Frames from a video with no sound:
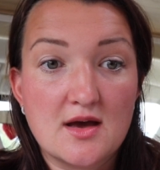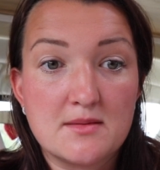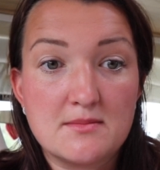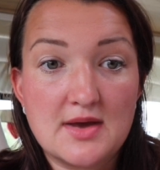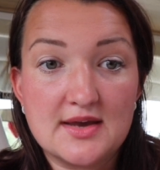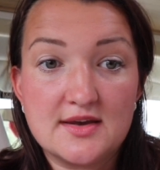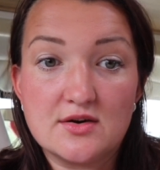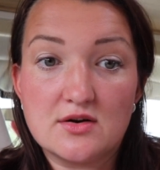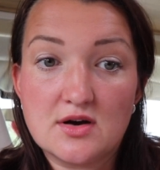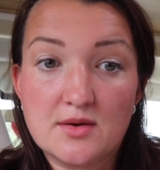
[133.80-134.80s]
make
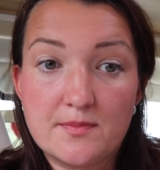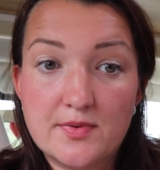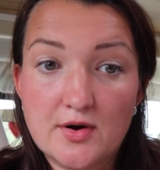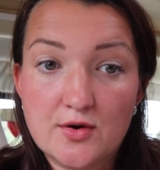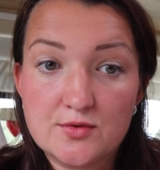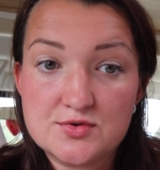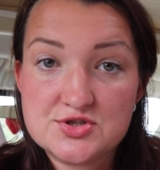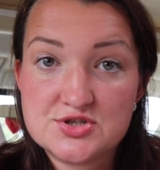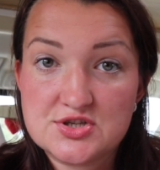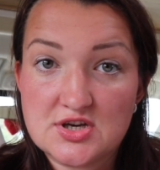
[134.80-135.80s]
your
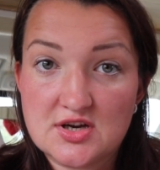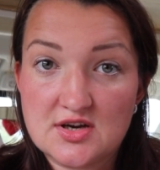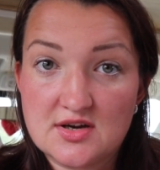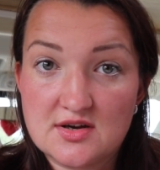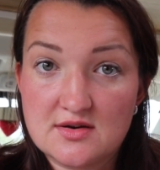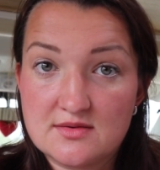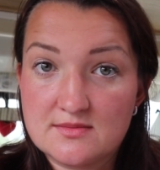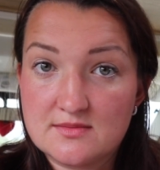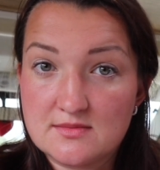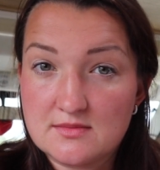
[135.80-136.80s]
approach
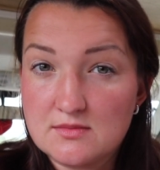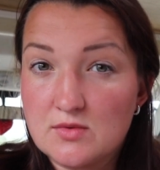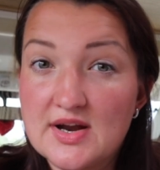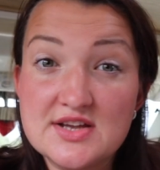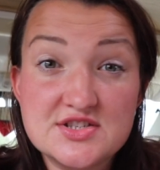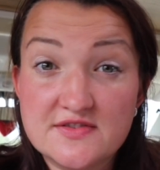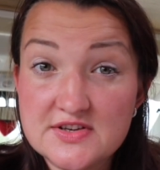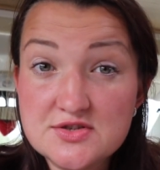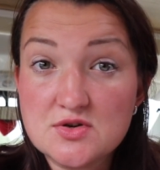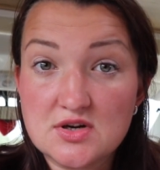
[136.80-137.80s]
more
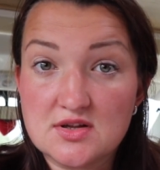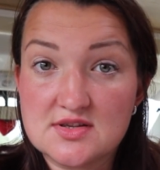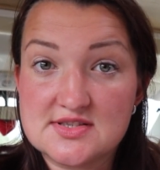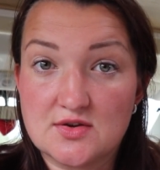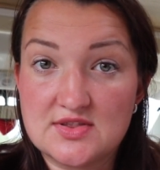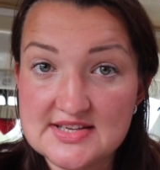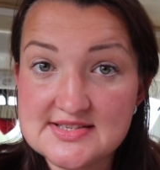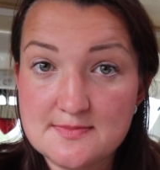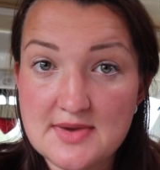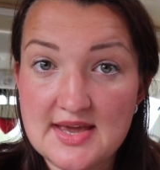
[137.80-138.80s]
individual, so
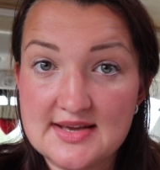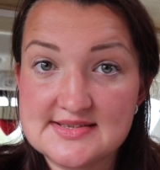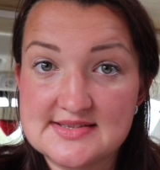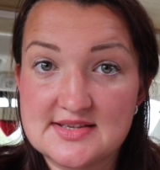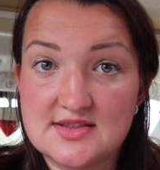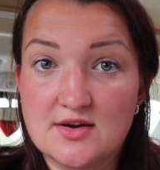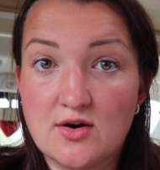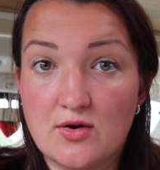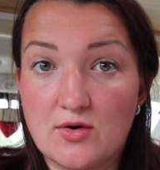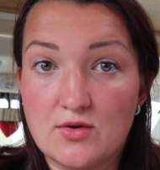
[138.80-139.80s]
this makes the
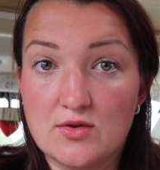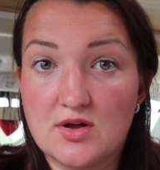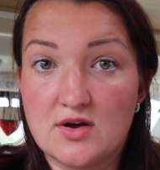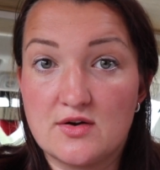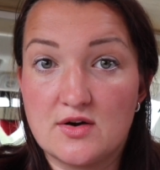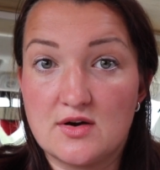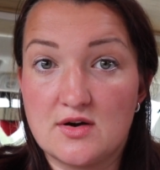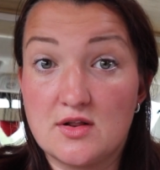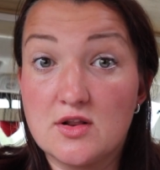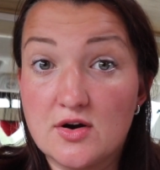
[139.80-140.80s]
whole
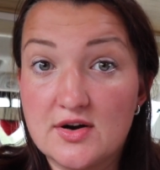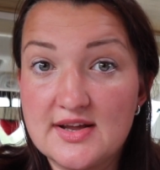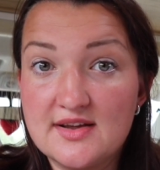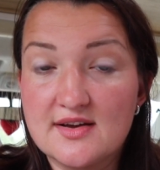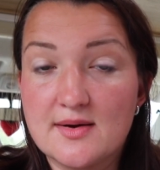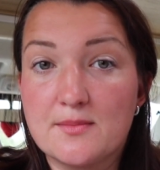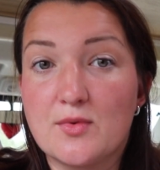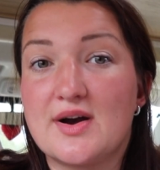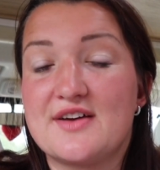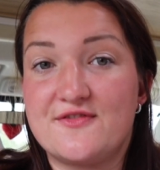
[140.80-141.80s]
learning
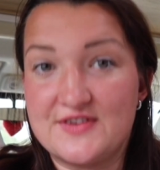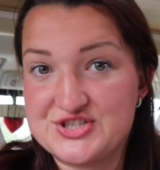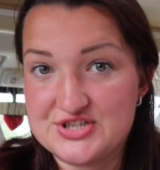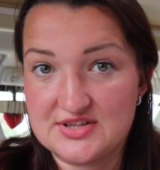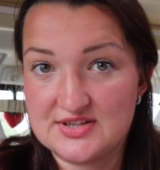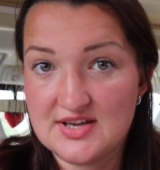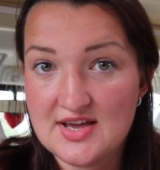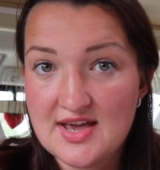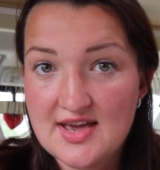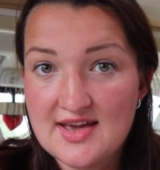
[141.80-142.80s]
more efficient,
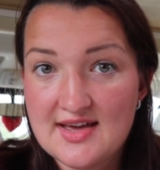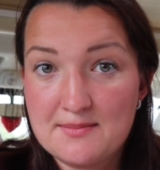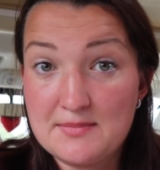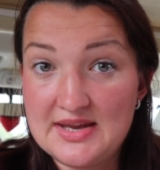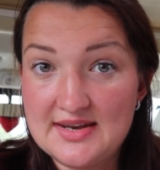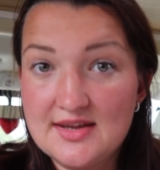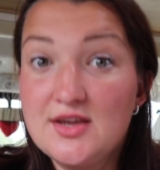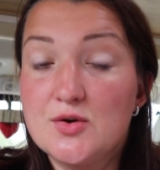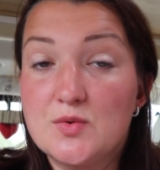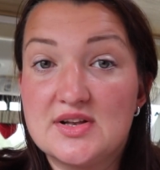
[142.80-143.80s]
meaning
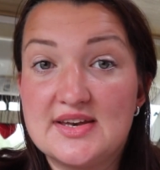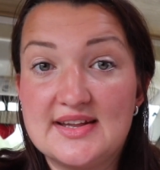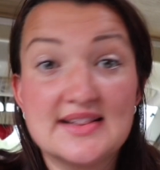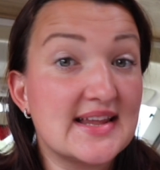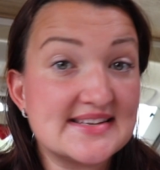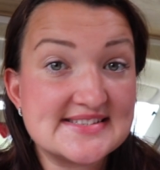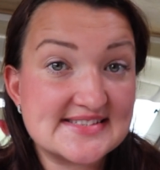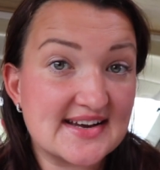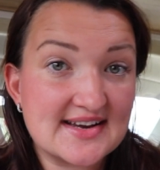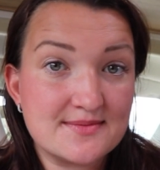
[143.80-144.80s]
you will need less
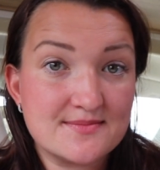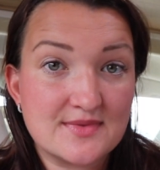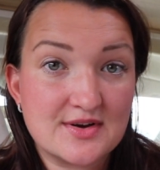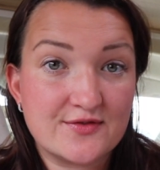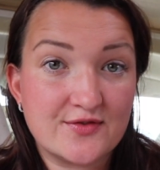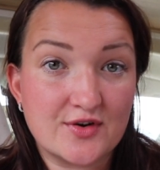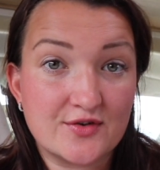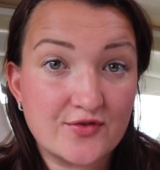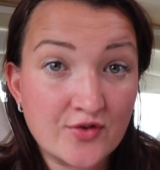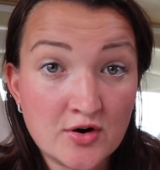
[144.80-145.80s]
time for
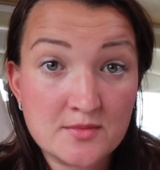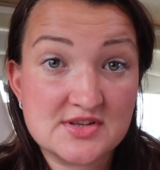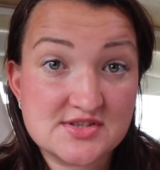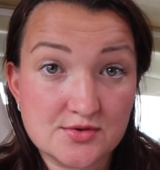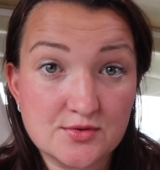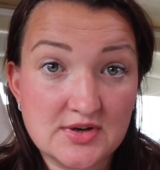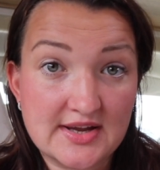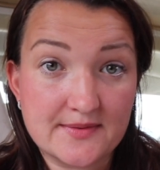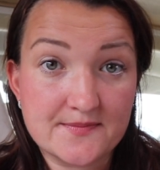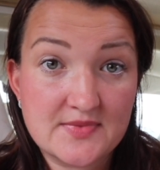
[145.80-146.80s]
formal
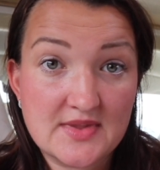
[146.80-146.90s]
schooling.